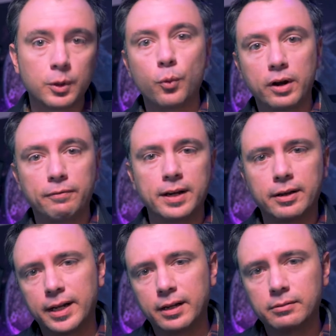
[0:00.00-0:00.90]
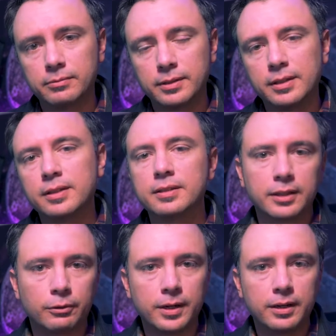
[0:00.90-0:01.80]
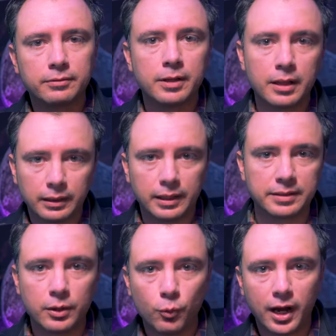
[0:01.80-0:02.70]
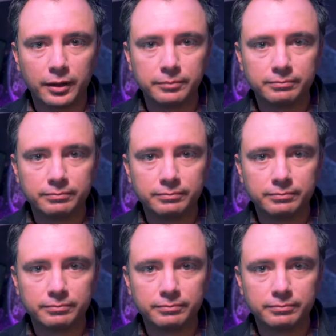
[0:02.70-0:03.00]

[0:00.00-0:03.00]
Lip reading: Want to find out how? Stick around, let's get wild.